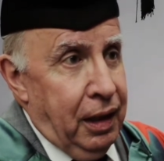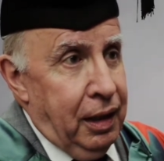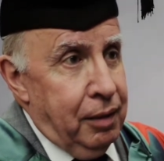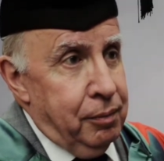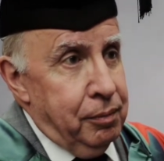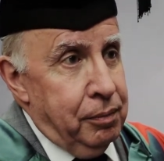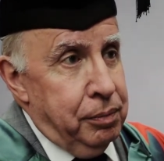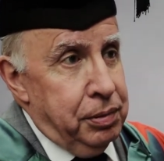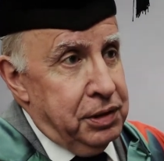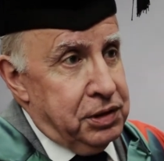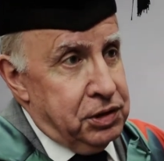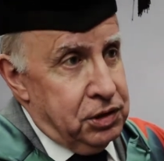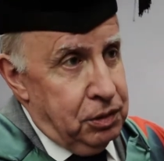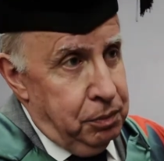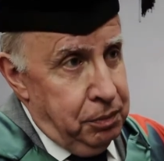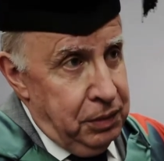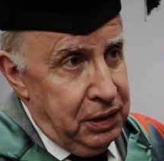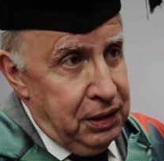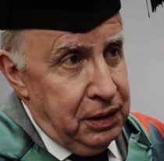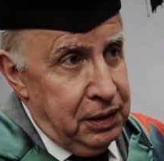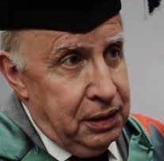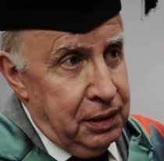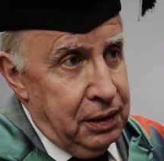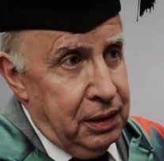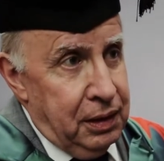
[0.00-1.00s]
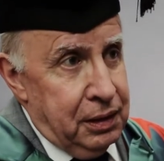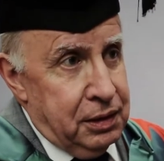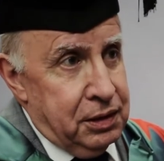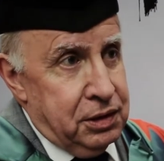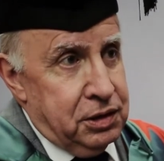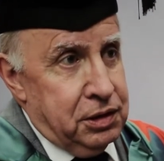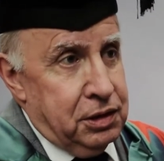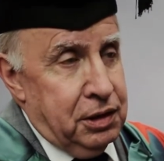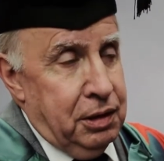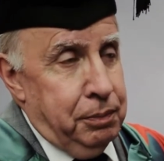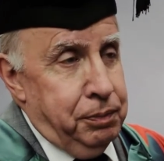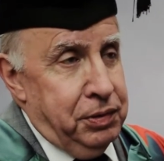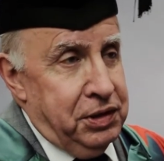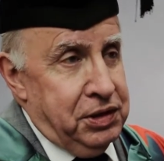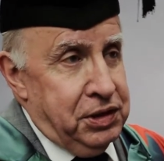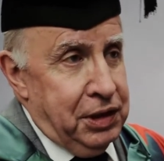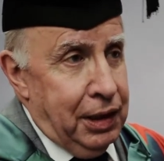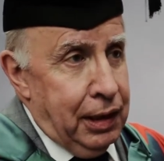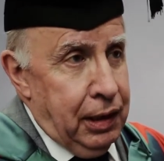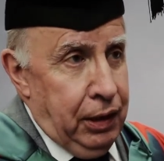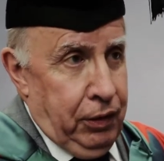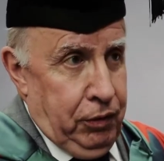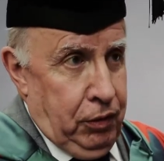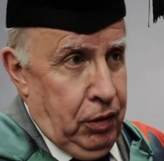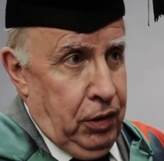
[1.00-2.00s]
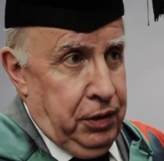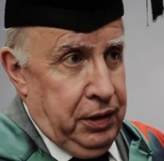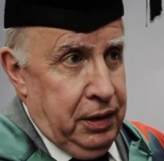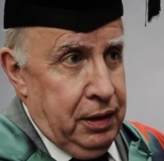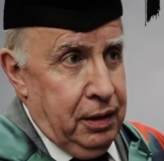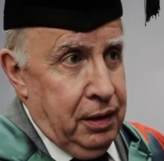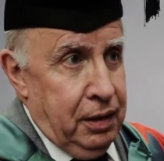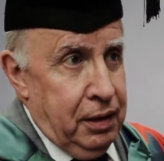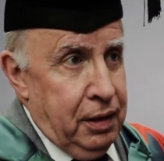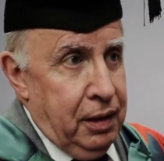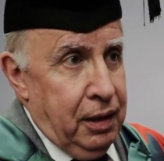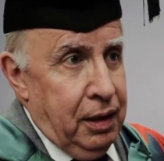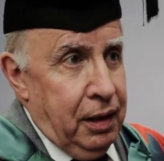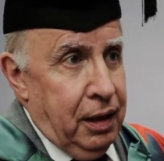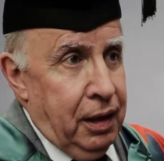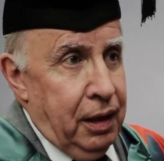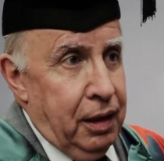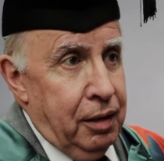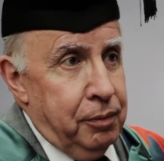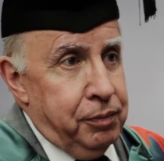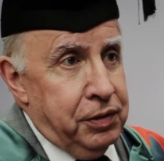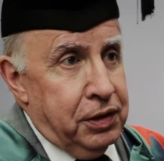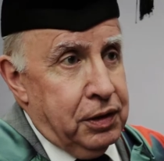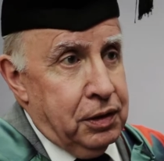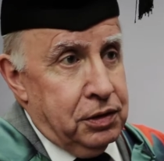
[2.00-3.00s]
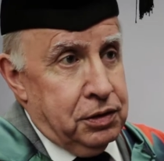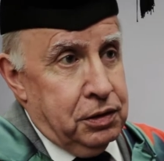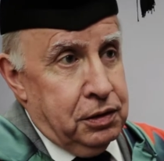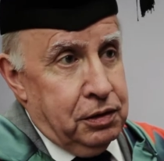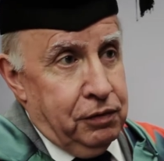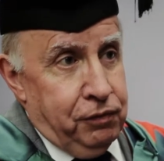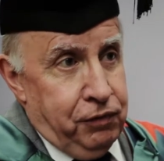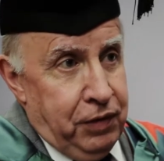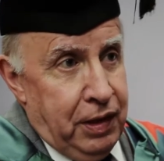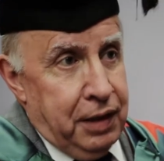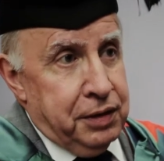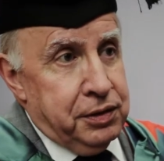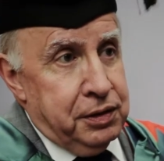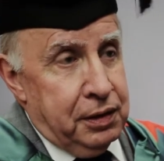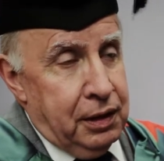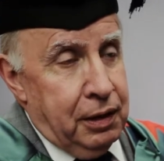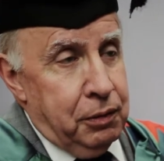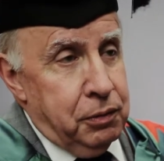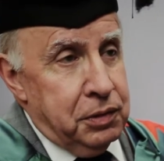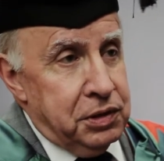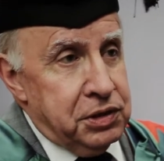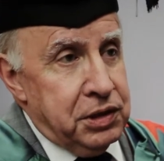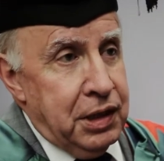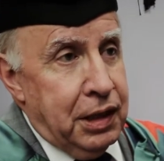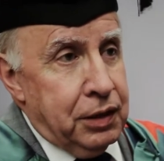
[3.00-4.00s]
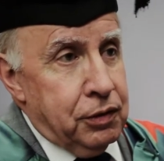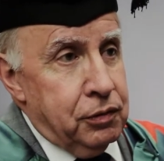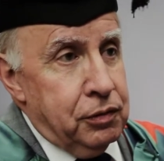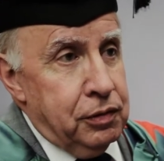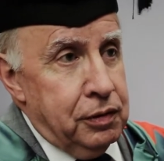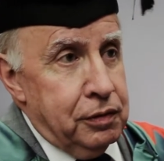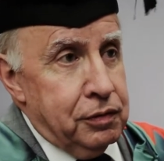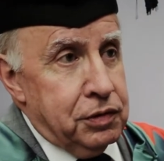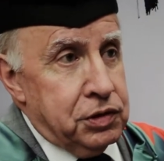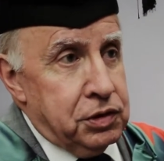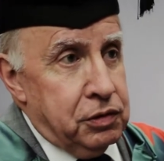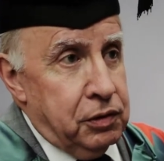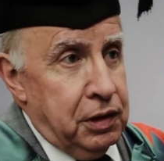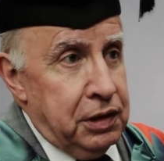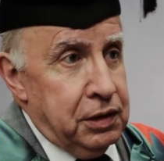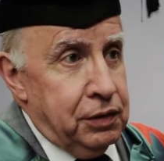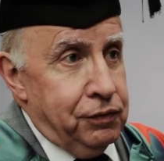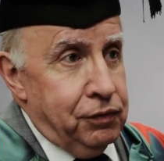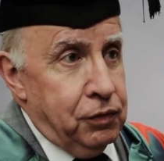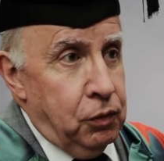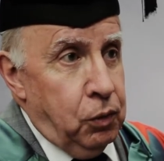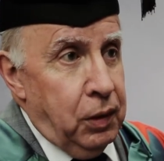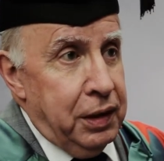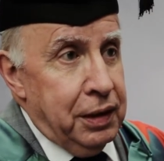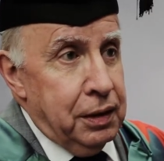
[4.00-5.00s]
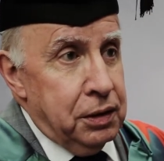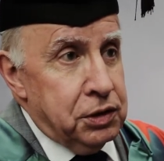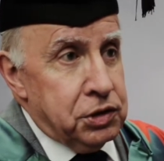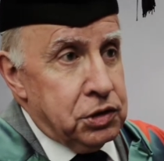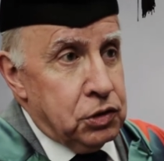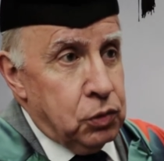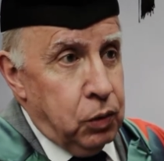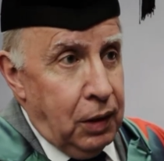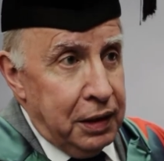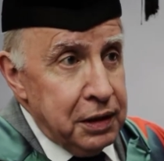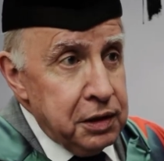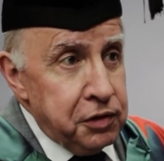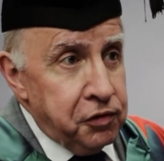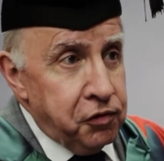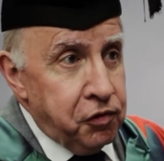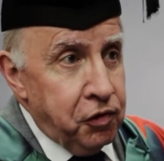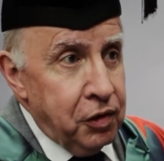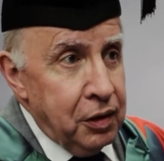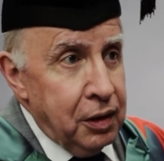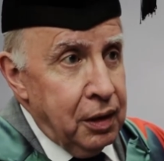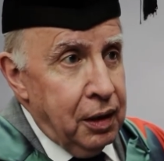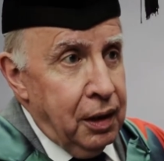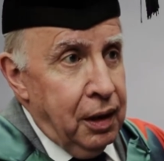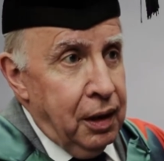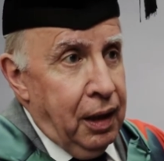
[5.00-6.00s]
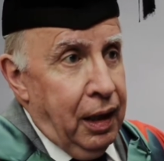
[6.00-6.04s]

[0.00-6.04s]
Um, but to me, it's a particular honour uh, because of the fact that I was Secretary of State for Wales twice